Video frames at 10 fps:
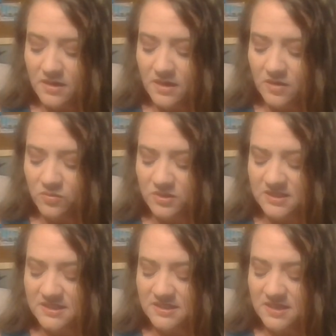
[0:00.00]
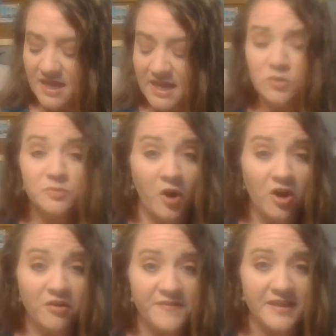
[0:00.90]
It was
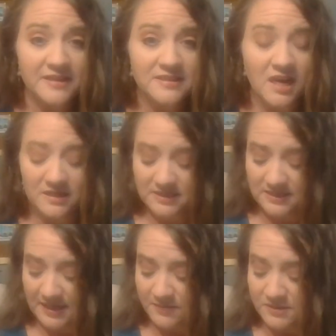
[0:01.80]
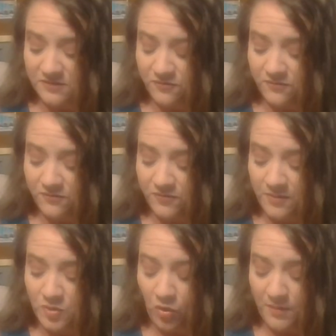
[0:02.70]
perfect, honestly. It was
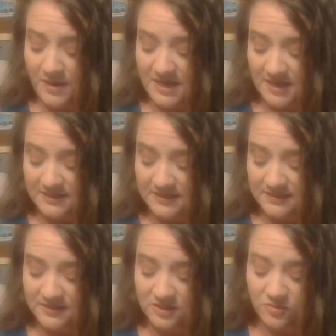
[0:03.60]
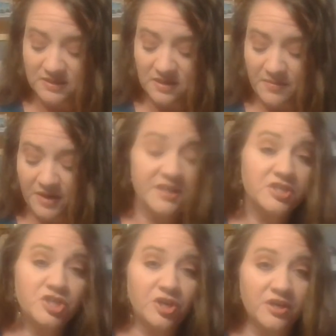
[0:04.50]
from Norman Cousins, who is an
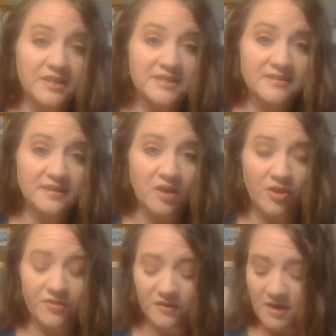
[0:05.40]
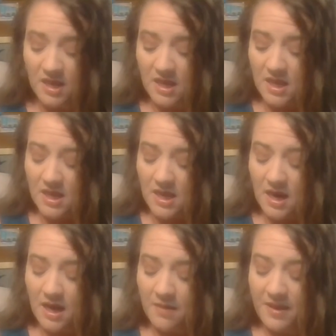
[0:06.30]
American journalist and author.
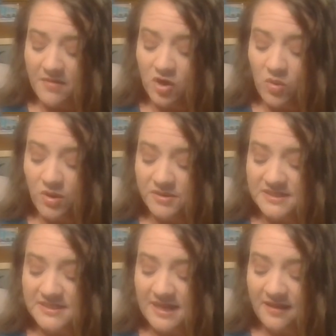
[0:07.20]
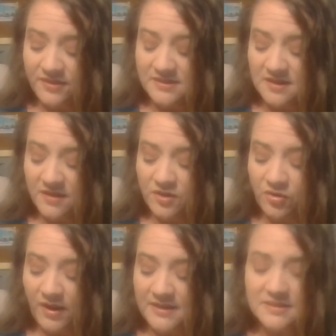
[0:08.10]
And the quote is, "Death is not the
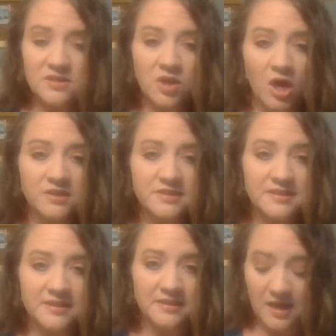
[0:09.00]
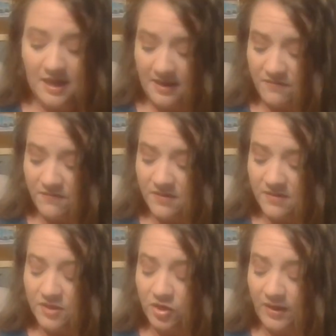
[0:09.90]
greatest loss in life.
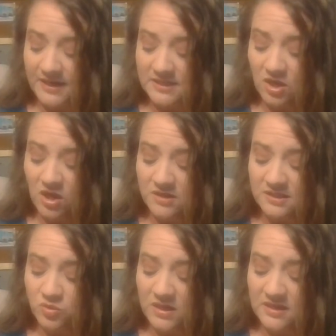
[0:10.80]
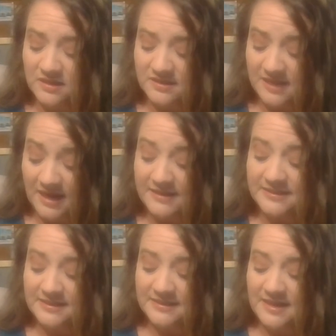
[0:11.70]
The greatest loss is what
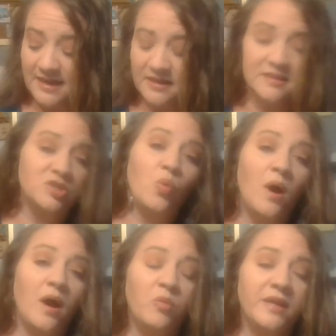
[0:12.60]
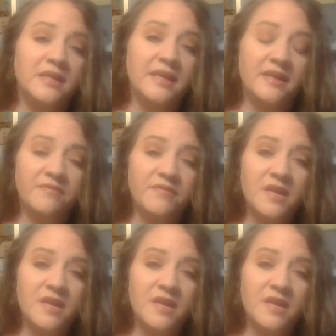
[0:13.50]
dies inside us while we live."